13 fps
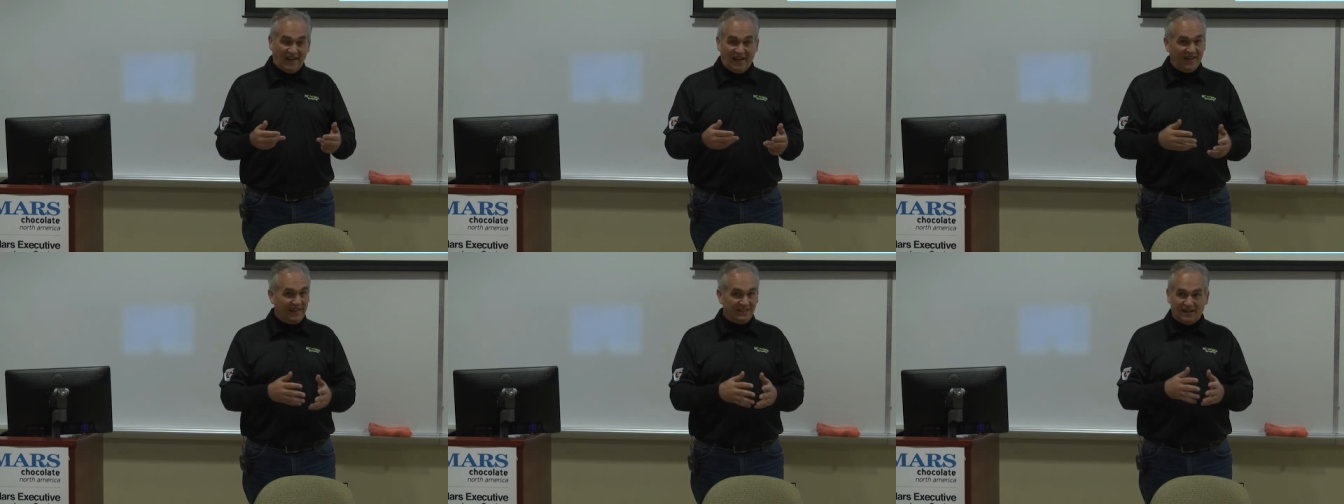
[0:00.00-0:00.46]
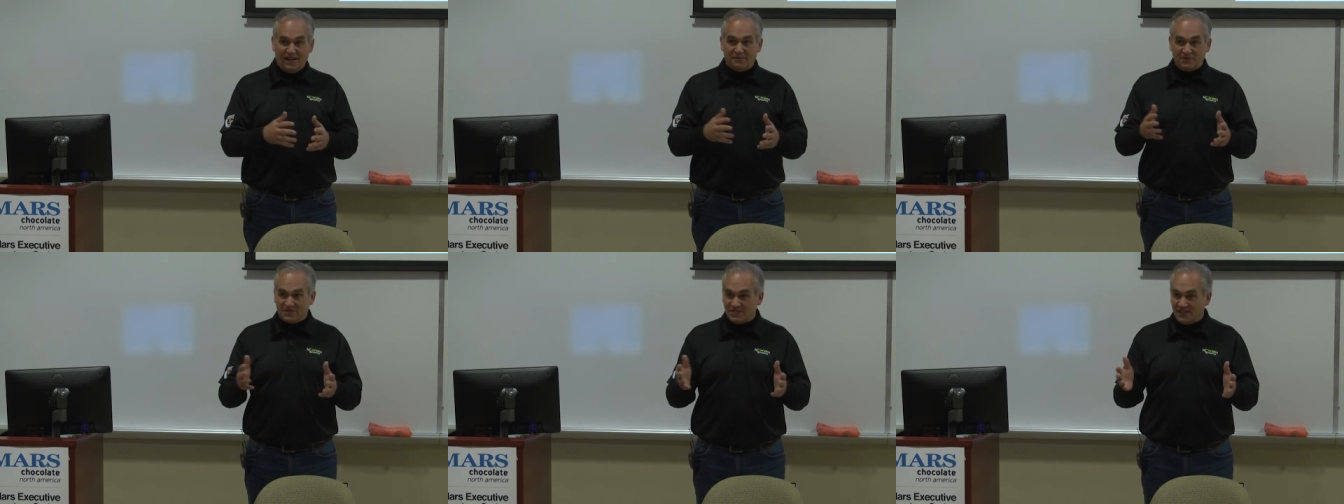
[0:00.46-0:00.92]

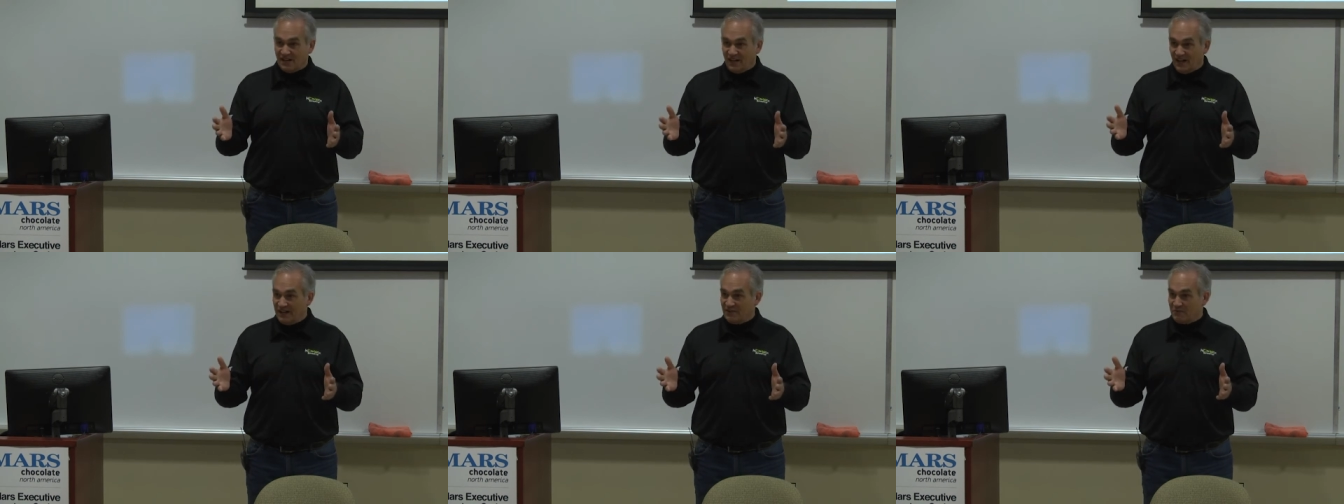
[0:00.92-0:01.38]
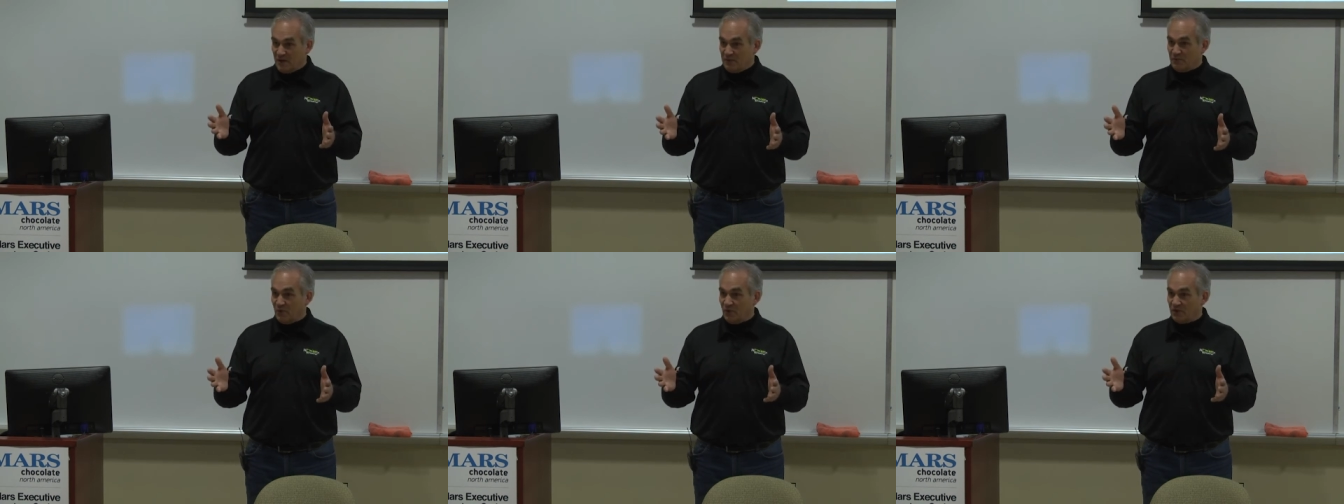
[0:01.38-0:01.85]
anytime you see a line of
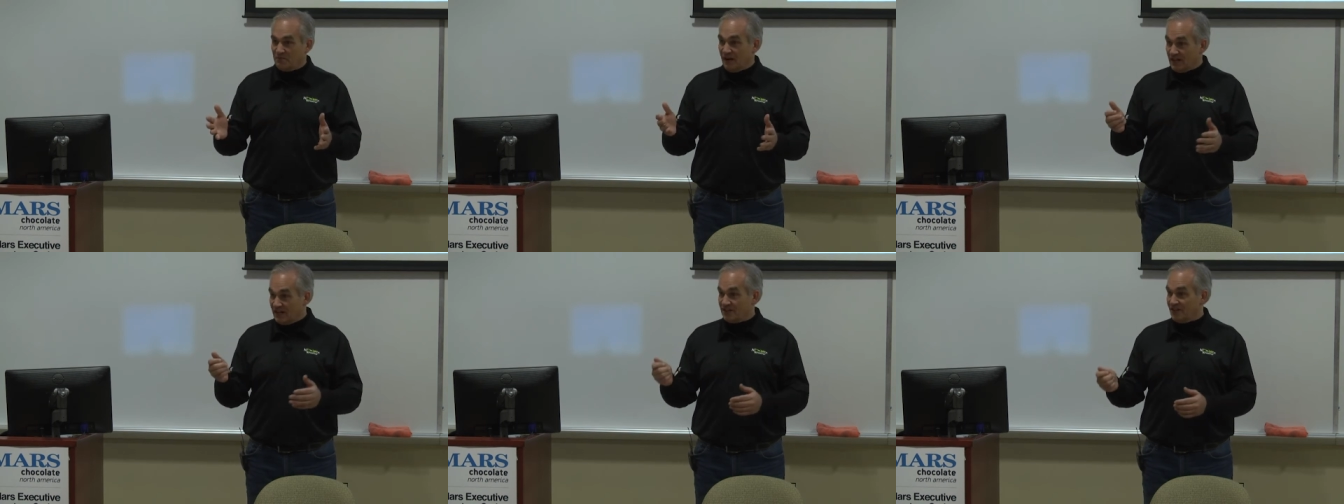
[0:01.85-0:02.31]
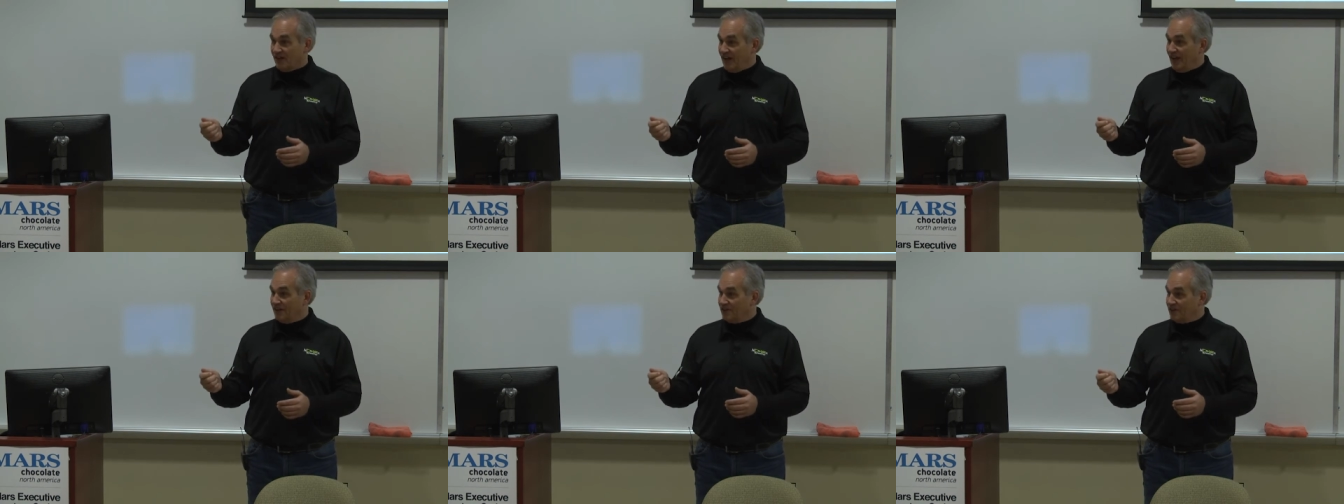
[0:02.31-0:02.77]
people with money in their
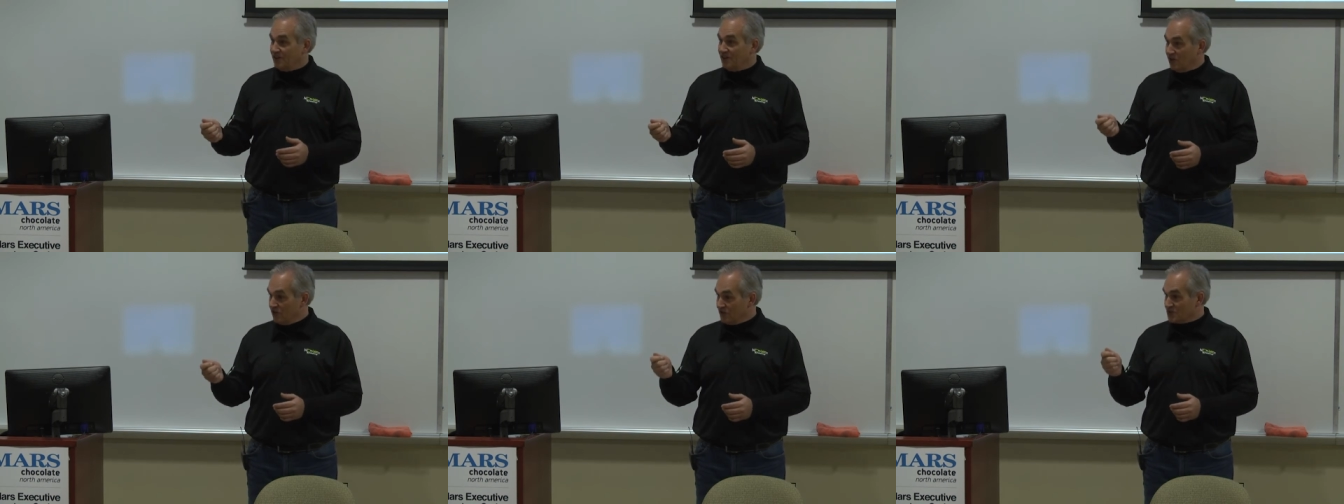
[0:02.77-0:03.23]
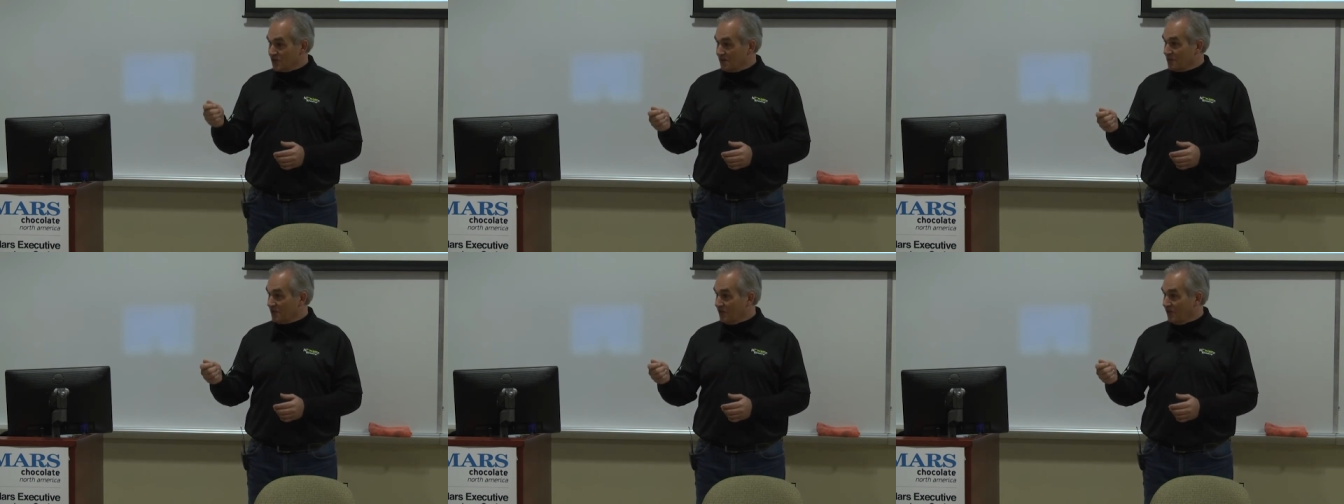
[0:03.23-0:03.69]
hand, you know there's
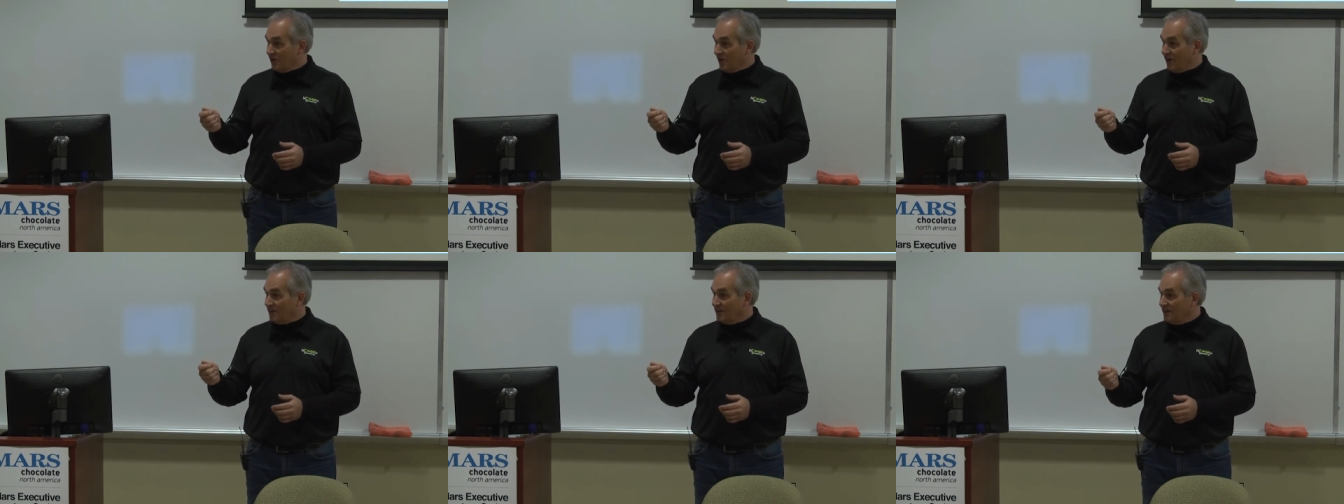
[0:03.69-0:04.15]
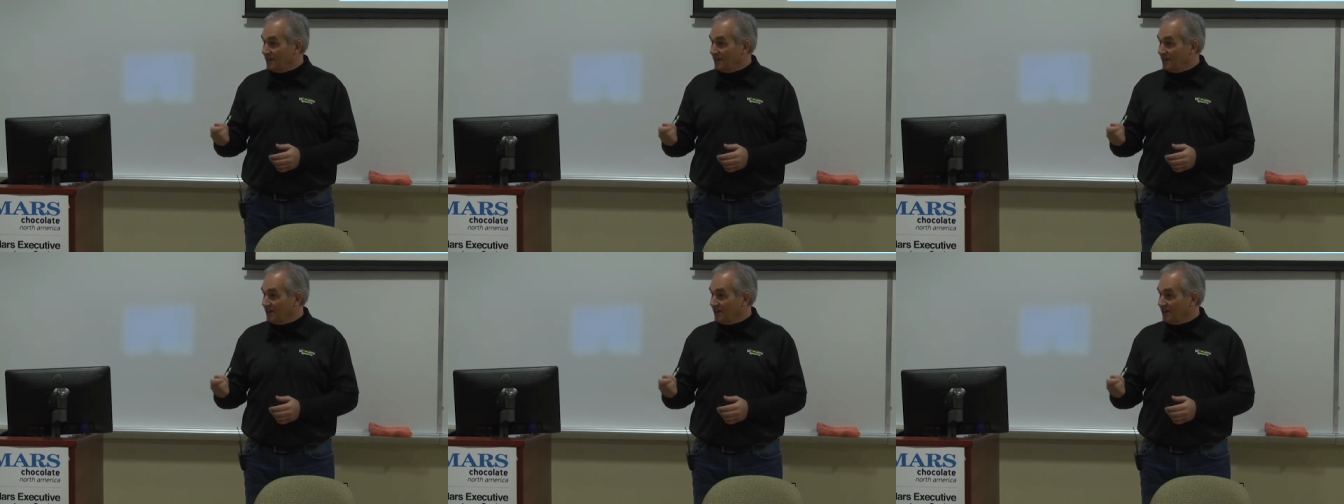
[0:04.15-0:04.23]
something going on.